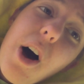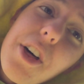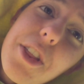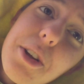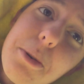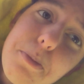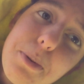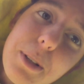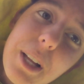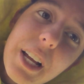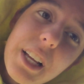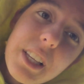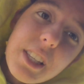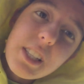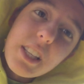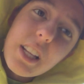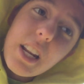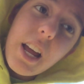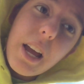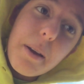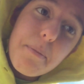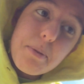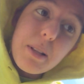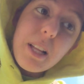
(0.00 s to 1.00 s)
other plants
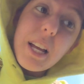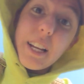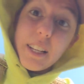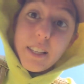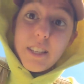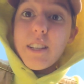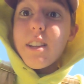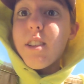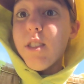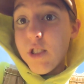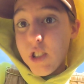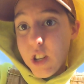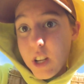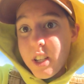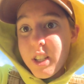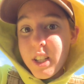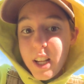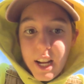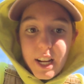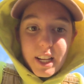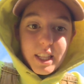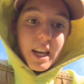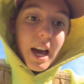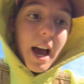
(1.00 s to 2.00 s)
that I planted just
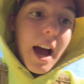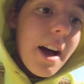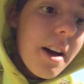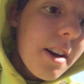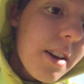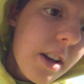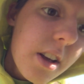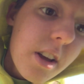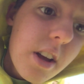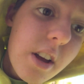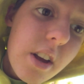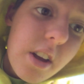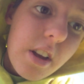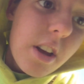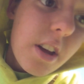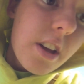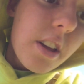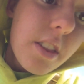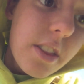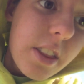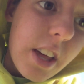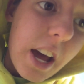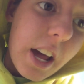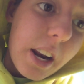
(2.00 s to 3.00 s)
like that
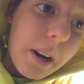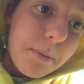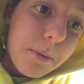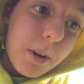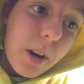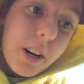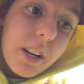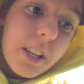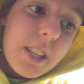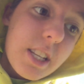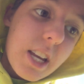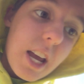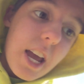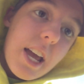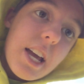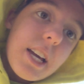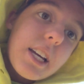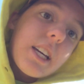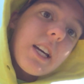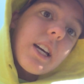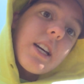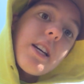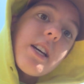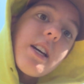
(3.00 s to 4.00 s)
I'm going to take
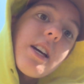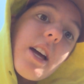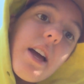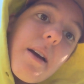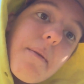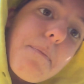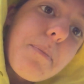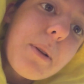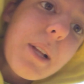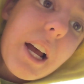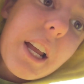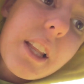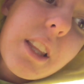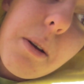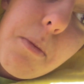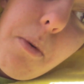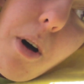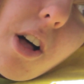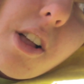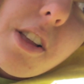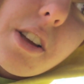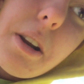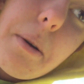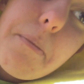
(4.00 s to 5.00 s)
and plant them
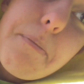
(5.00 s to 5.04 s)
all in a